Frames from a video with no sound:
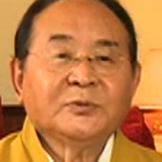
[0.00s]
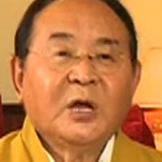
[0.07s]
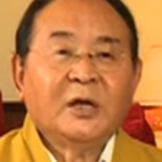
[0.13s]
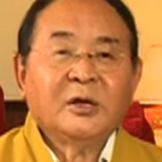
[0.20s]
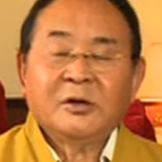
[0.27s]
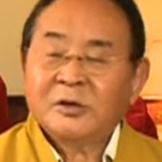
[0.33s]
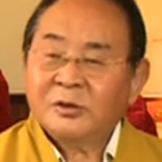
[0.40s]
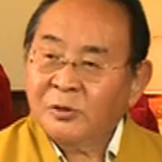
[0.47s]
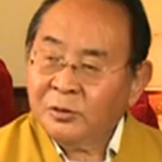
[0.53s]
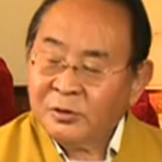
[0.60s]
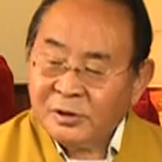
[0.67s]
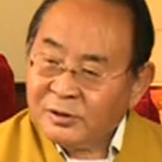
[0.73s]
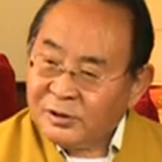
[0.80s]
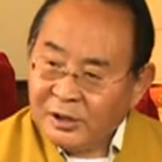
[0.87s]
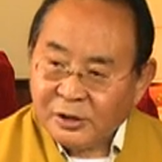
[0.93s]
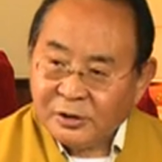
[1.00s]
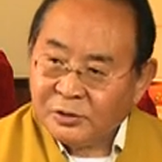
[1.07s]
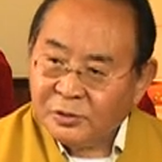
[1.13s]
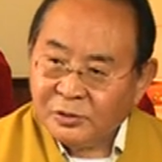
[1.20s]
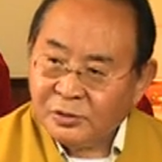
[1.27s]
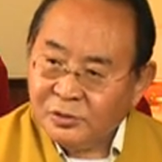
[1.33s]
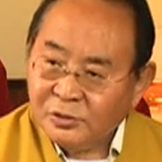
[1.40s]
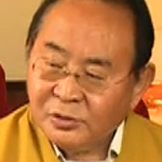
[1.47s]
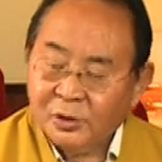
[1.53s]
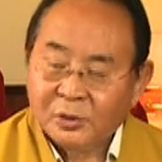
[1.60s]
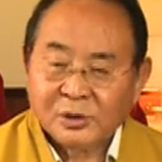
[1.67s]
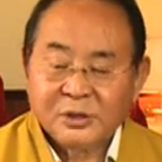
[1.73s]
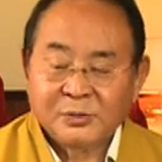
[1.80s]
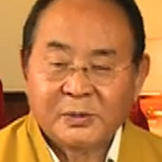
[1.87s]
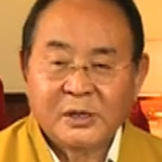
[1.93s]
and it don't reach to you,
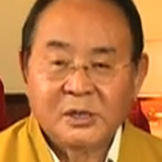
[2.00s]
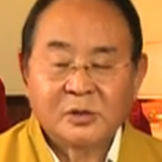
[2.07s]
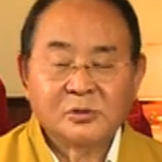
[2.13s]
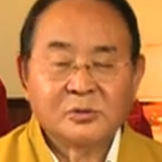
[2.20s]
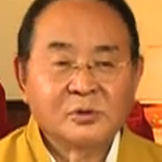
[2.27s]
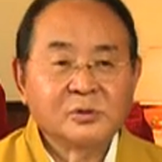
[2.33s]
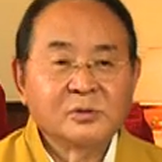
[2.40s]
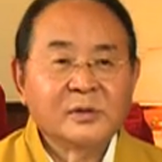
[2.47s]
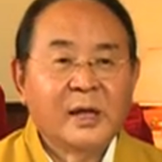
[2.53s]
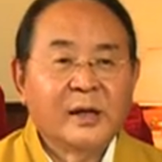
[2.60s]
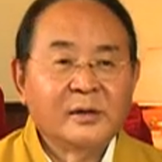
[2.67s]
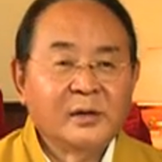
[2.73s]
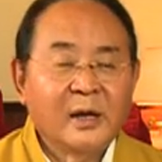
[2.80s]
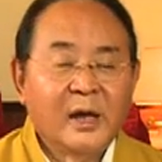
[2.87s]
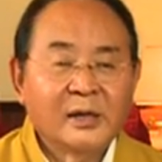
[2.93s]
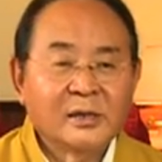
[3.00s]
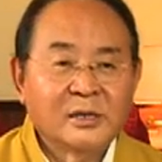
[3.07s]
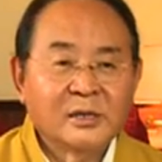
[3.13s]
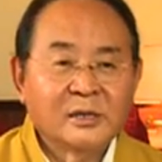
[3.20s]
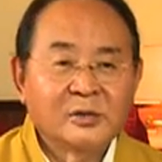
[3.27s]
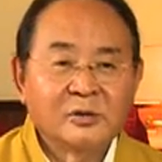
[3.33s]
don't speak to you, then I think,